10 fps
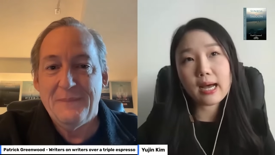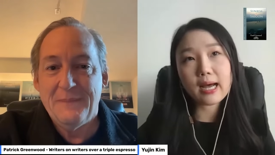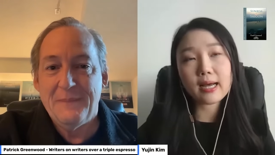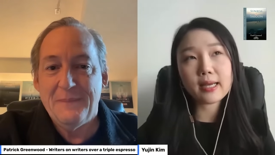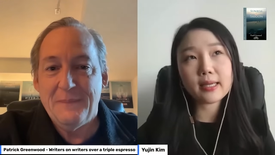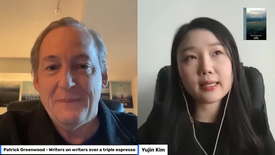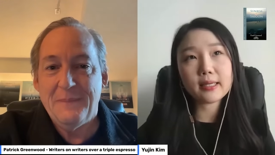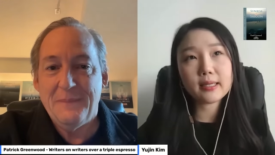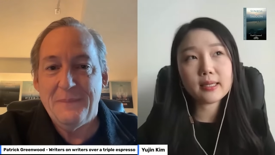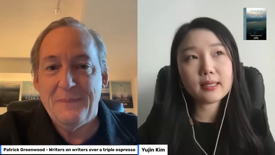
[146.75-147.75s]

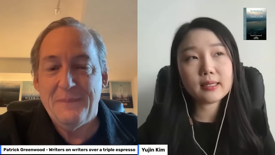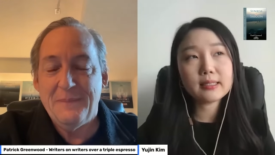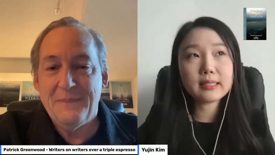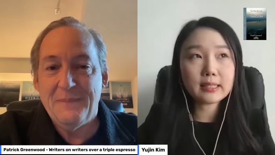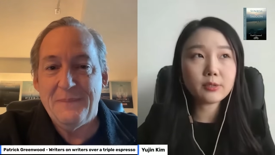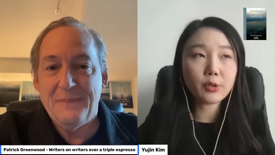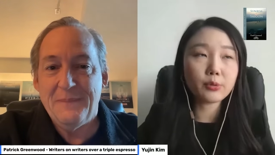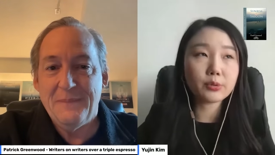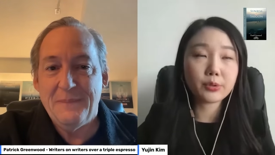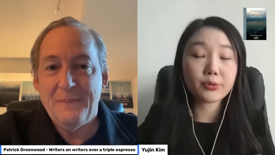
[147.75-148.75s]
Speaker 1: I did
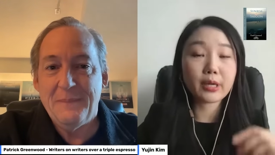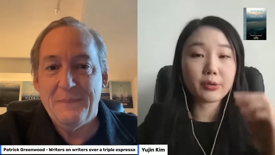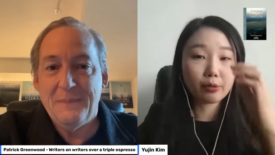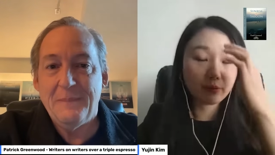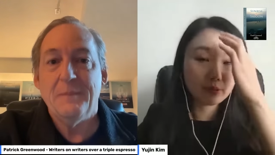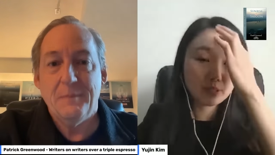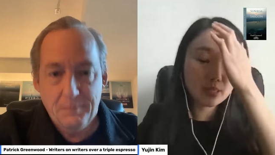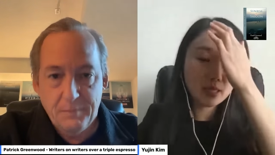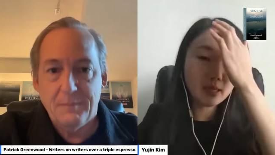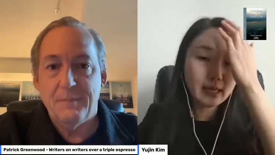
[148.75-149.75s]
go to Korea
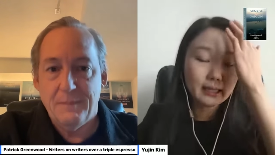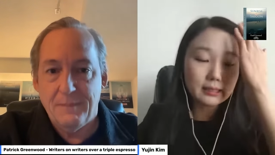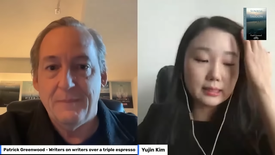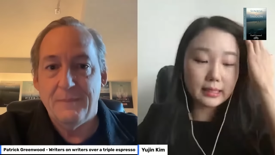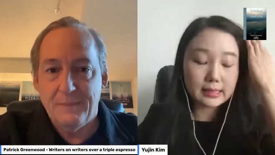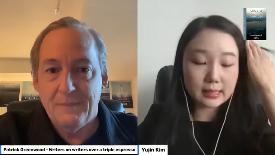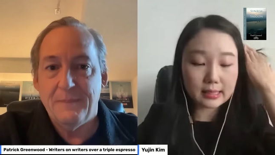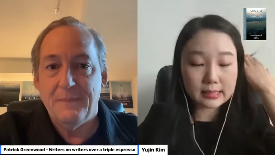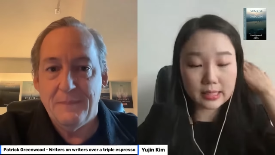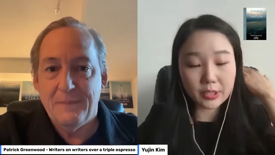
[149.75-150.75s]
University, and it's
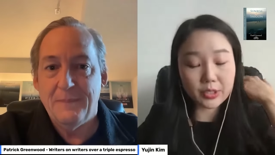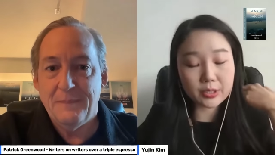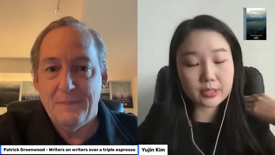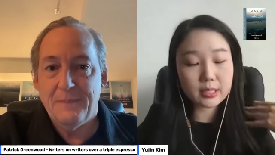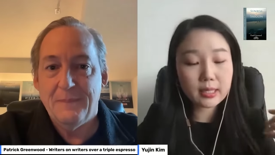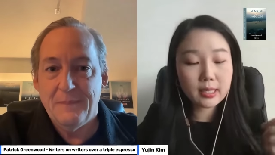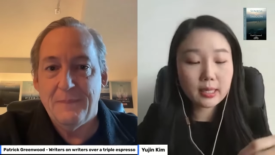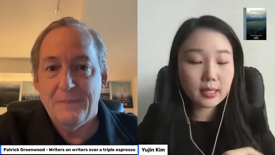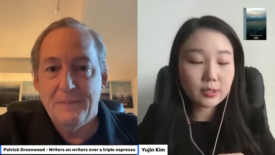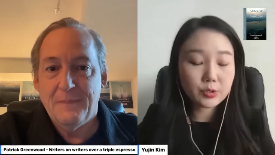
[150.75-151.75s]
considered
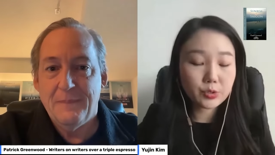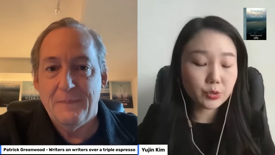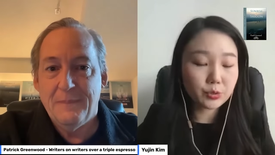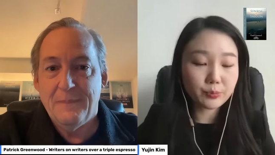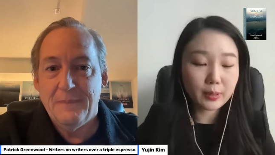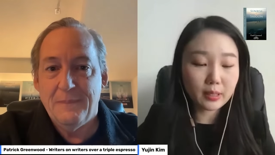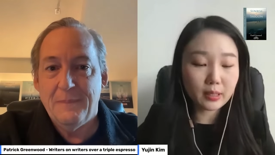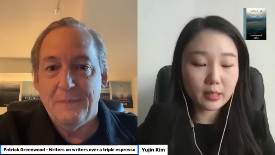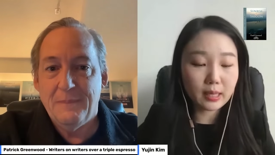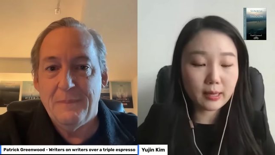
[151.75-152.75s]
to
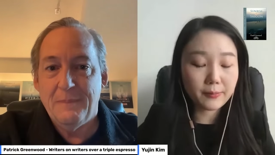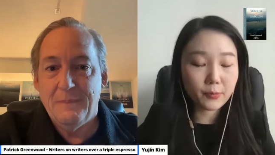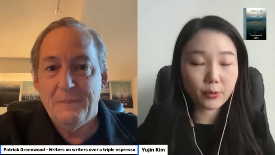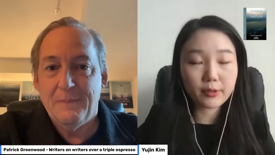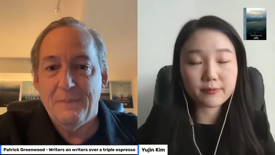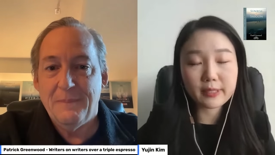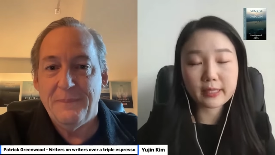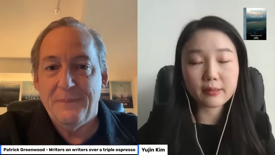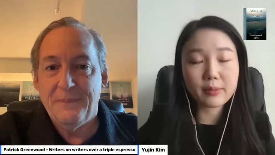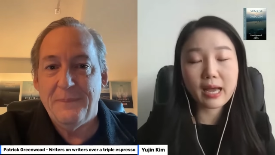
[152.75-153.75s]
be um, one of
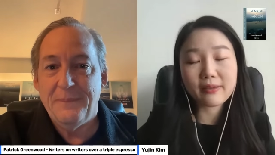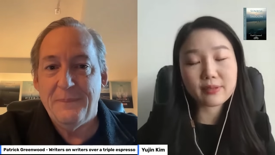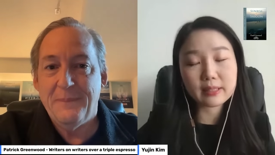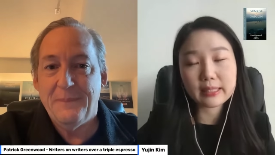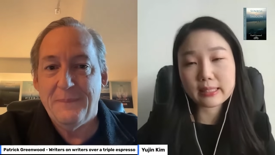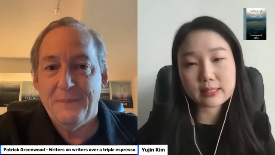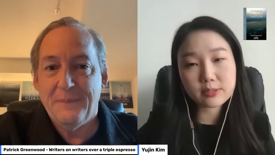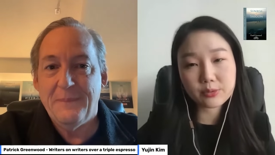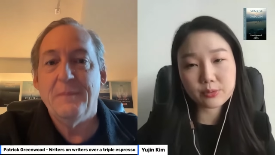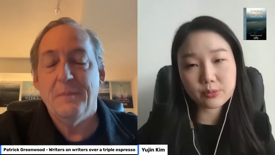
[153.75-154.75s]
like um, Ivy
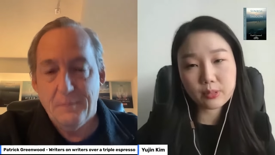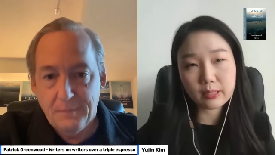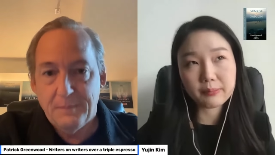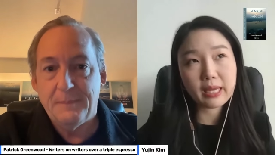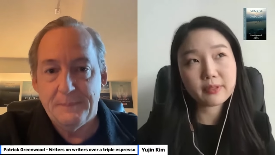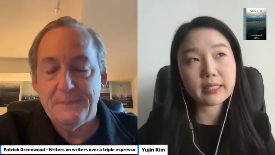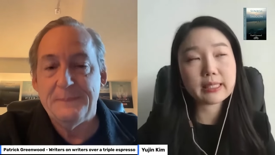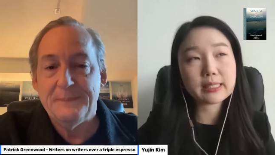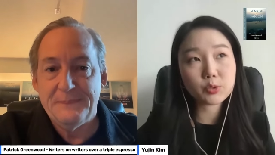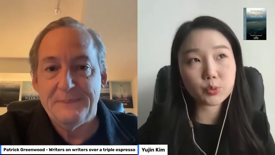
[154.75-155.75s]
League's um, Ivy
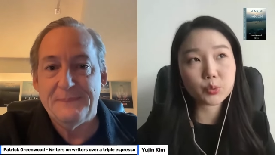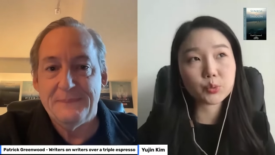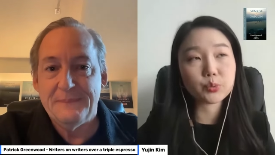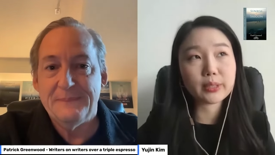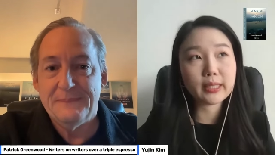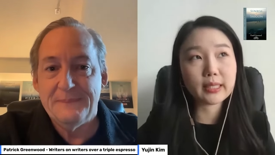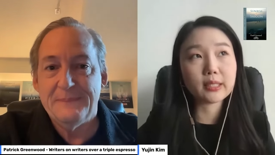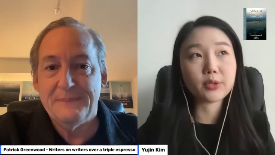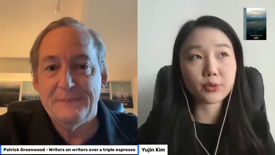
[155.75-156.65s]
League school in